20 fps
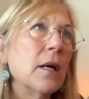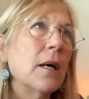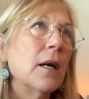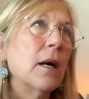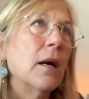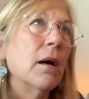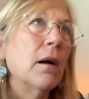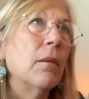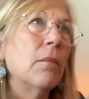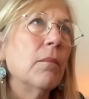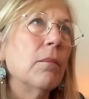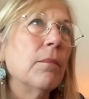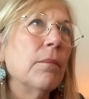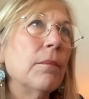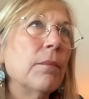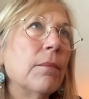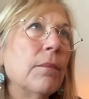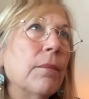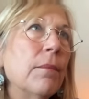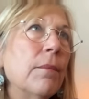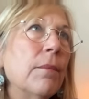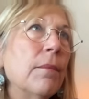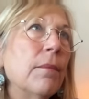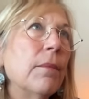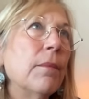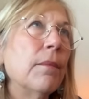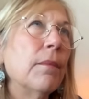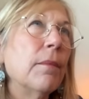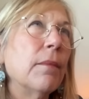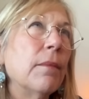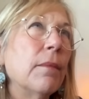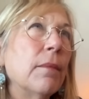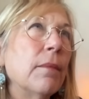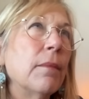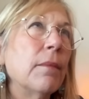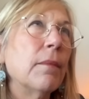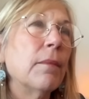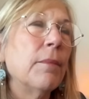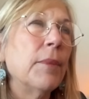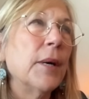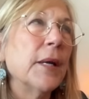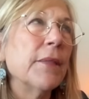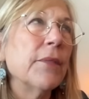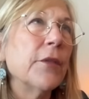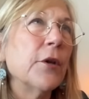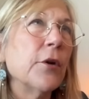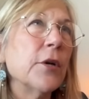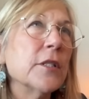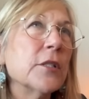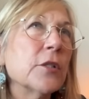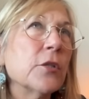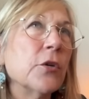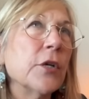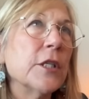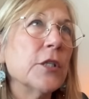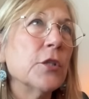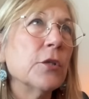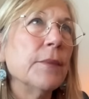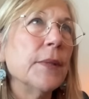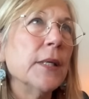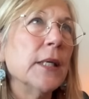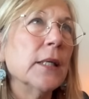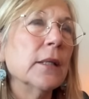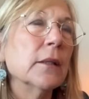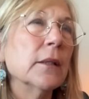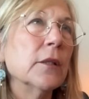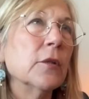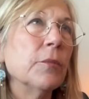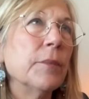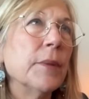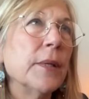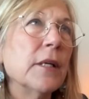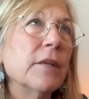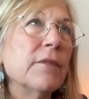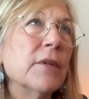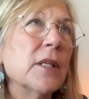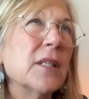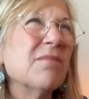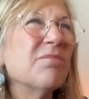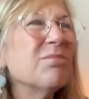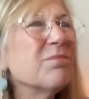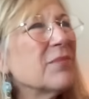But there is going to be a little bit of a,